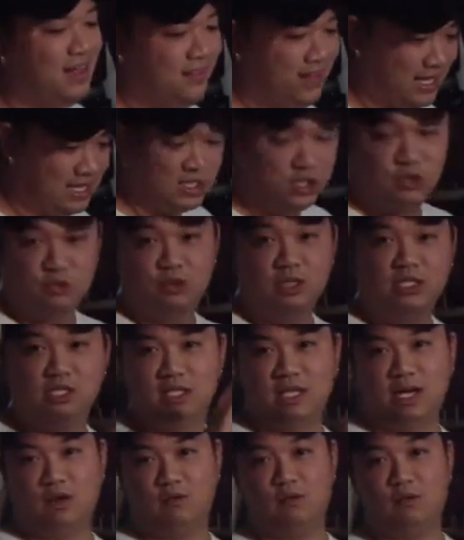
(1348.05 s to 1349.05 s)
that's the
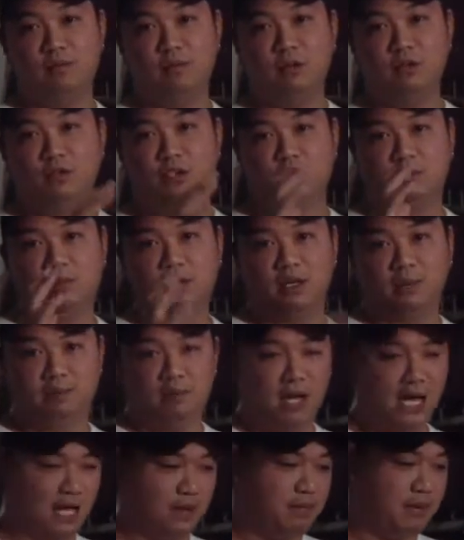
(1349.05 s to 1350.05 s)
reason I removed some of the
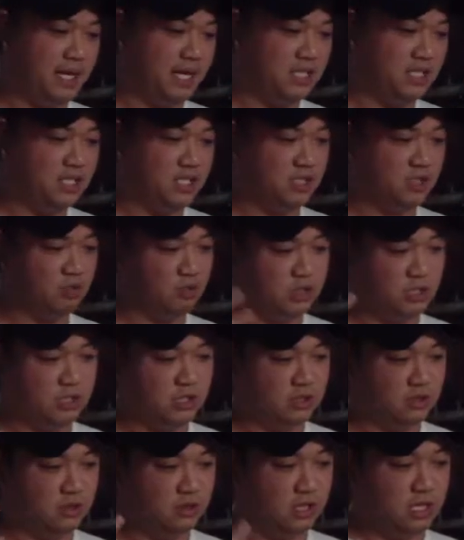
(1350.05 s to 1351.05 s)
blank pages was
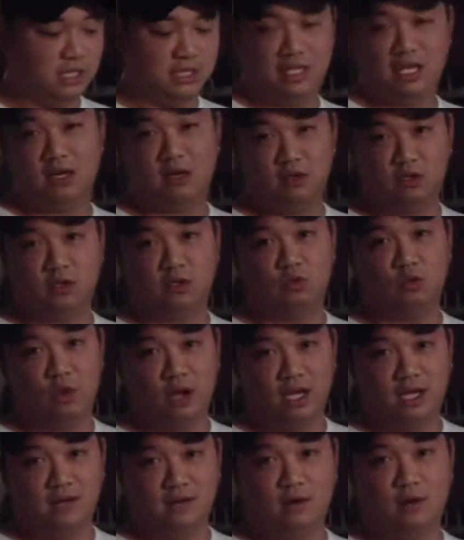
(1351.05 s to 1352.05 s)
to cut down on the
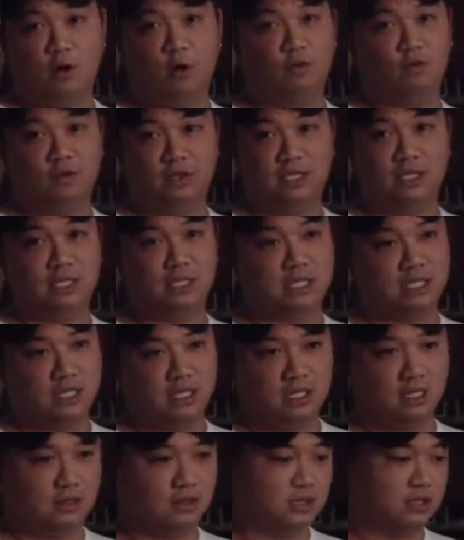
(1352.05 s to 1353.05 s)
weight, and hopefully it
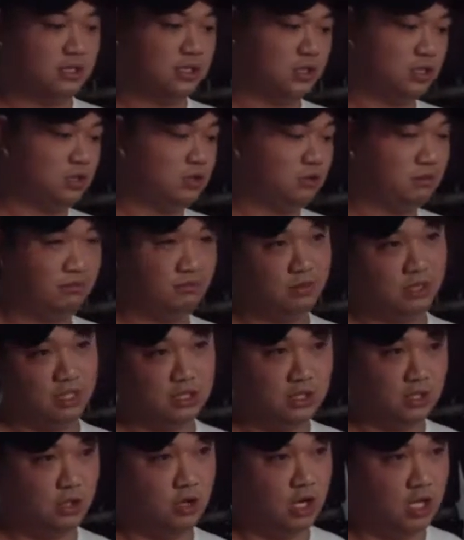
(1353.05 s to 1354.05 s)
uh, doesn't
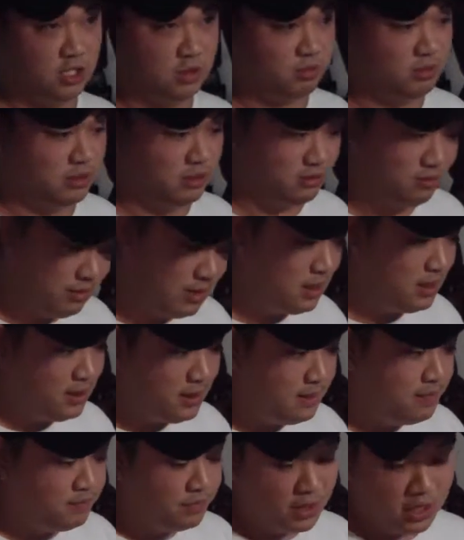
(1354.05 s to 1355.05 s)
doesn't cost me
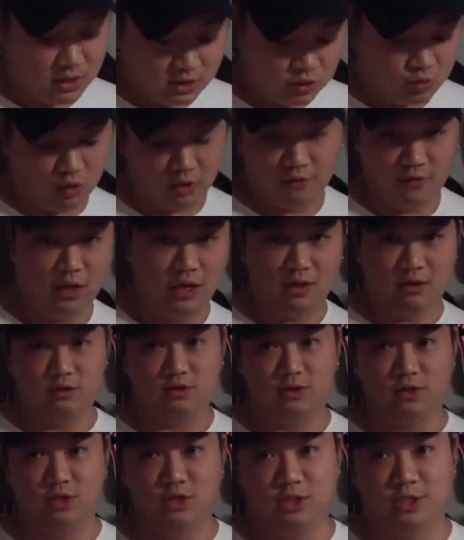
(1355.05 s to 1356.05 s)
twelve
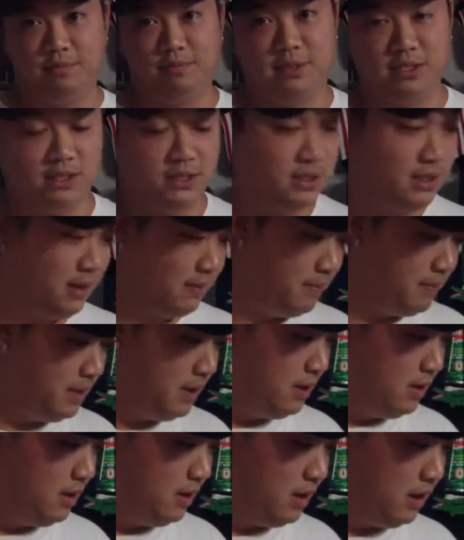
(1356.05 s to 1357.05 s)
dollars to ship this thing.
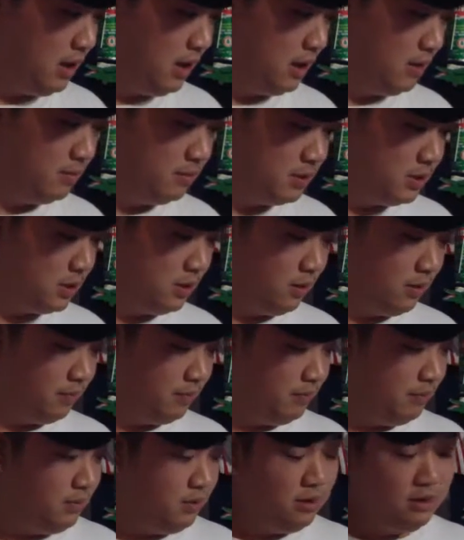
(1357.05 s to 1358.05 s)
Um, so
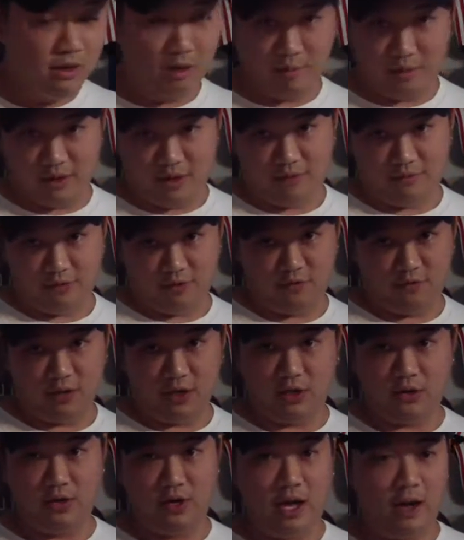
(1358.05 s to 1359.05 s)
I'm gonna have to
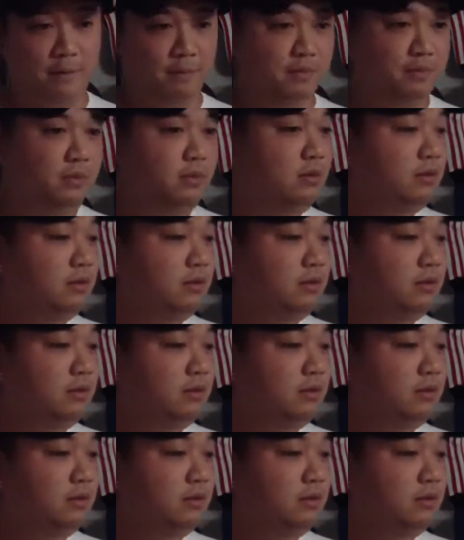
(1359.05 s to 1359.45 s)
figure it out.